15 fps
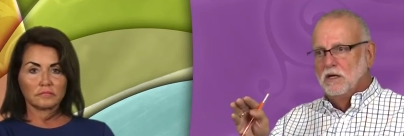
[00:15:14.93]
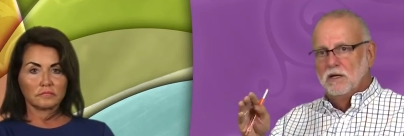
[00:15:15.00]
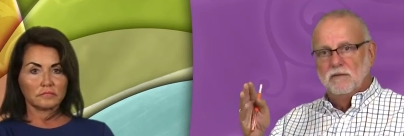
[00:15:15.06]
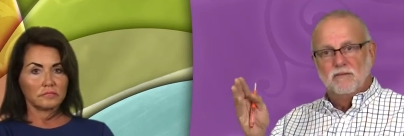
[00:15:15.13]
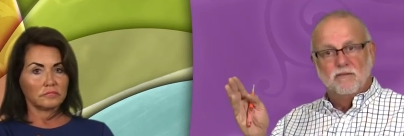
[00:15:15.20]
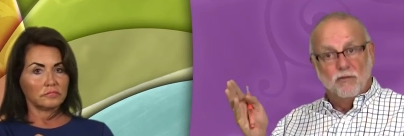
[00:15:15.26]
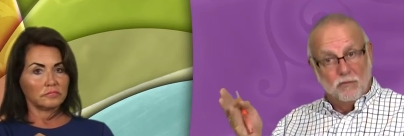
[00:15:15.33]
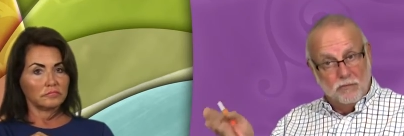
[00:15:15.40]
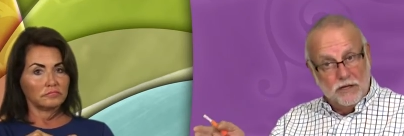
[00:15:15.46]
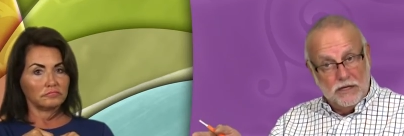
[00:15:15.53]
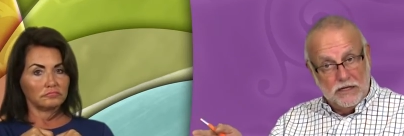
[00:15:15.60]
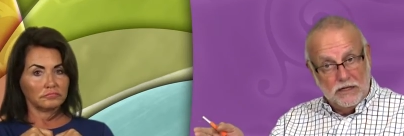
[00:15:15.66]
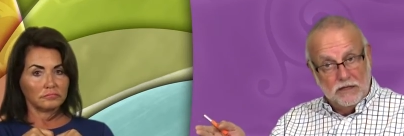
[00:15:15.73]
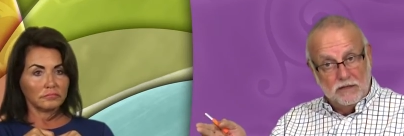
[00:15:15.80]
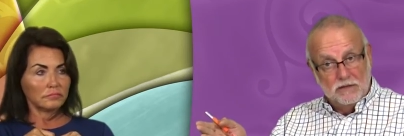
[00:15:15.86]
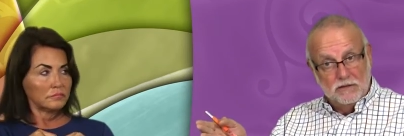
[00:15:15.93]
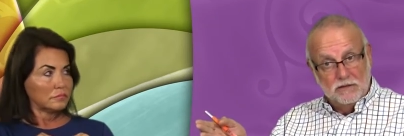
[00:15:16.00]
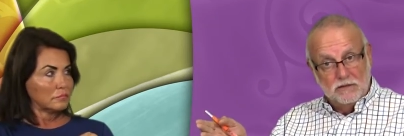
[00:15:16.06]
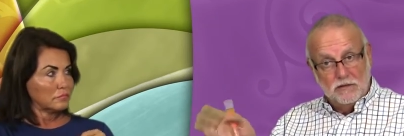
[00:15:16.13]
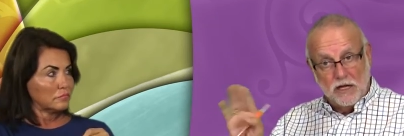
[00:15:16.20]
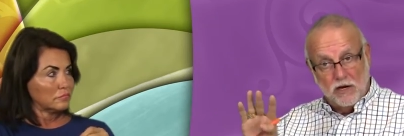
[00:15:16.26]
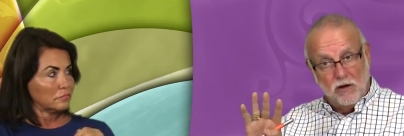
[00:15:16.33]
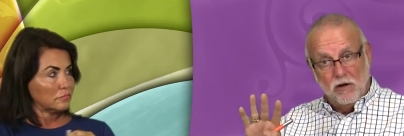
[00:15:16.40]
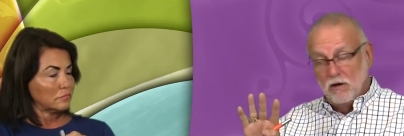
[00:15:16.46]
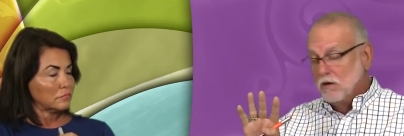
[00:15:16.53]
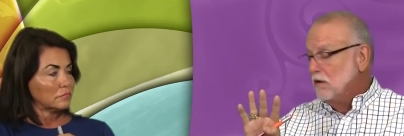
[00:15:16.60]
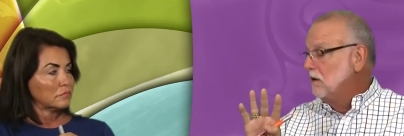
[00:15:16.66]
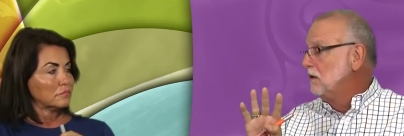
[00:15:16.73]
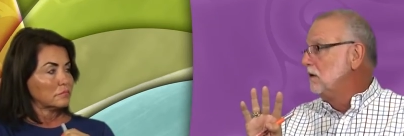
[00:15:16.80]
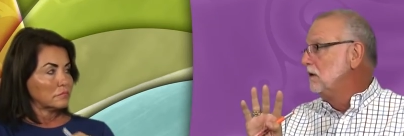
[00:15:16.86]
Speaker 1: Uh, for many, not
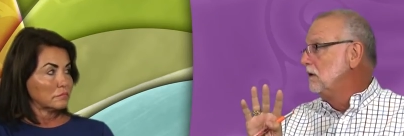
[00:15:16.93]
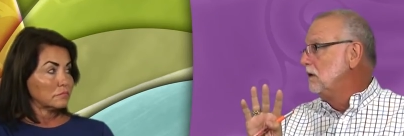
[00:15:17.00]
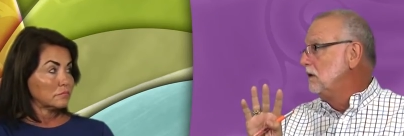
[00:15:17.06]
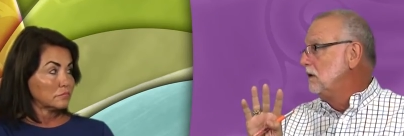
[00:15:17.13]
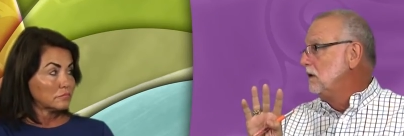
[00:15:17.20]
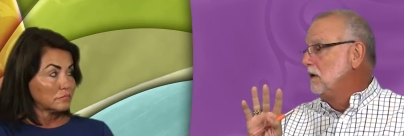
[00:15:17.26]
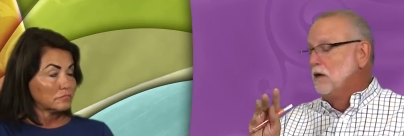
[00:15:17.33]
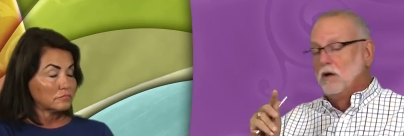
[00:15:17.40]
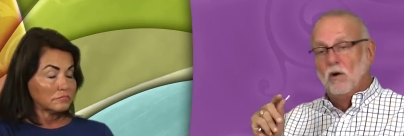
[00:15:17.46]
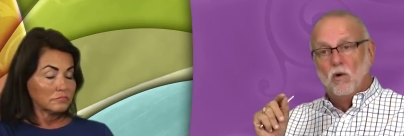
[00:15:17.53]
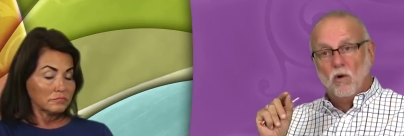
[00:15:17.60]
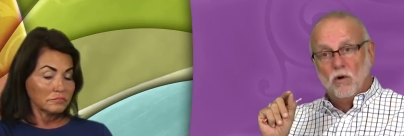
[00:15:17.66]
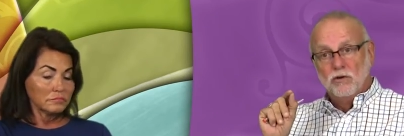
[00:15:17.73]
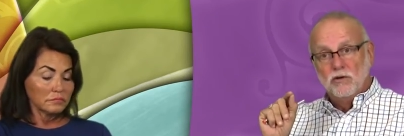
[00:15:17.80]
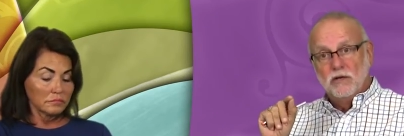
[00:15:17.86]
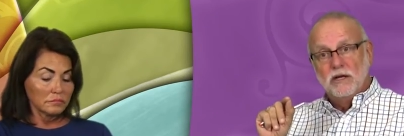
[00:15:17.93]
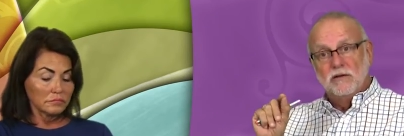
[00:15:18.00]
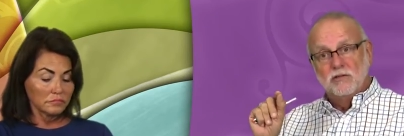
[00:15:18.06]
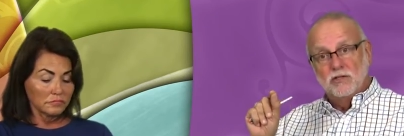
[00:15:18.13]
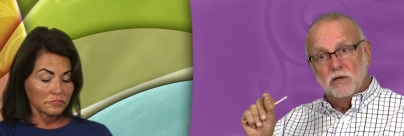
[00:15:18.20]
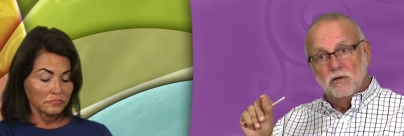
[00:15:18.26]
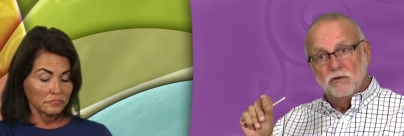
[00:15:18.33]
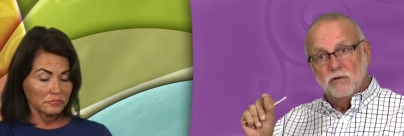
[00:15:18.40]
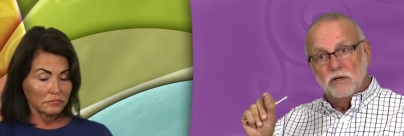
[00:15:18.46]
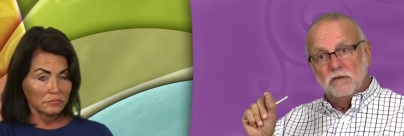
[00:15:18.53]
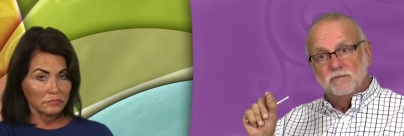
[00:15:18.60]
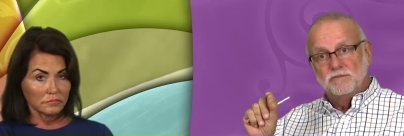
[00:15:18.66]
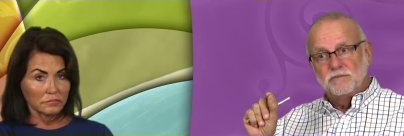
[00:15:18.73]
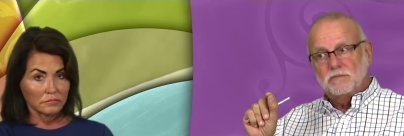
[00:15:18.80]
all. Mm-hmm. Or you can have surgery